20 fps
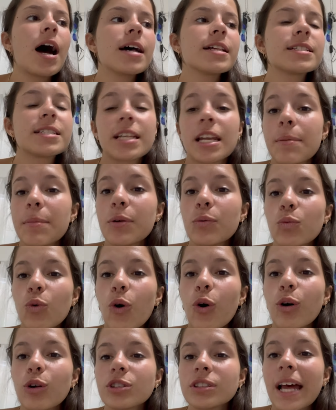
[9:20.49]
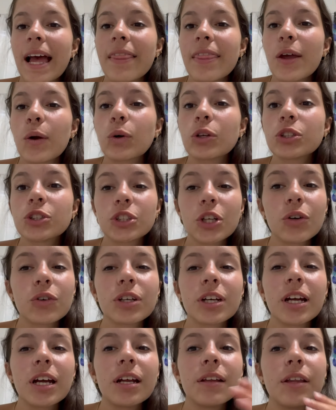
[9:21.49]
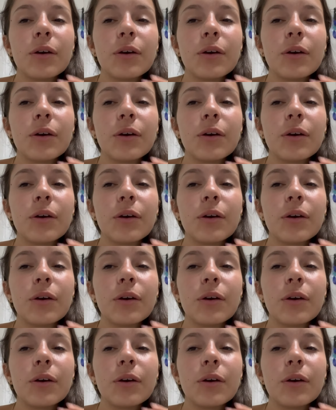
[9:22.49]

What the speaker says: cinnamon rolls and they were so good.